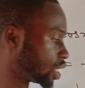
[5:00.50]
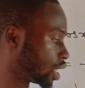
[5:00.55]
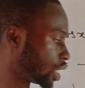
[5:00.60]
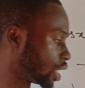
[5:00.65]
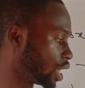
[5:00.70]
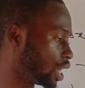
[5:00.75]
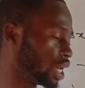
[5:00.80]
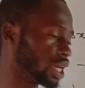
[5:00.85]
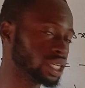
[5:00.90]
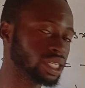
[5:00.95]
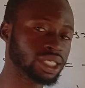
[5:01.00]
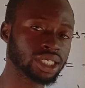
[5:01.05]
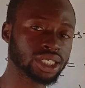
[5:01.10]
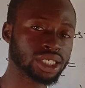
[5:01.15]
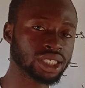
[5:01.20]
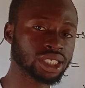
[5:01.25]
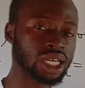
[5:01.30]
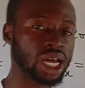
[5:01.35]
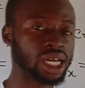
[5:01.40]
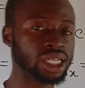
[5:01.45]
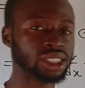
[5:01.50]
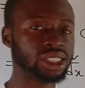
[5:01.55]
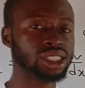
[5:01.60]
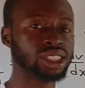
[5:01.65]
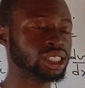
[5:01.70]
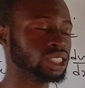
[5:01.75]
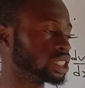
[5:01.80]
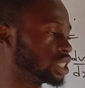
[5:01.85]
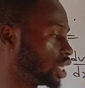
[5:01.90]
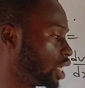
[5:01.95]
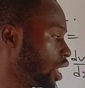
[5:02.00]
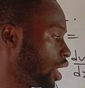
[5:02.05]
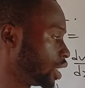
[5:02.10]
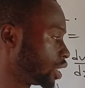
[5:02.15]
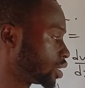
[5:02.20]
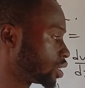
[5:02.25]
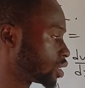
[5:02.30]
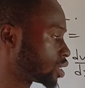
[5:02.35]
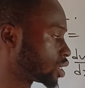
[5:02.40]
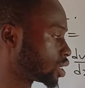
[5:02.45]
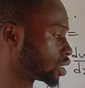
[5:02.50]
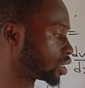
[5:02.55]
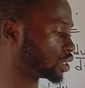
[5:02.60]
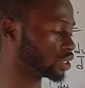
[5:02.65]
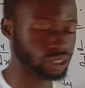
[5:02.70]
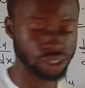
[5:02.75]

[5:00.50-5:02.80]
sec x tan x.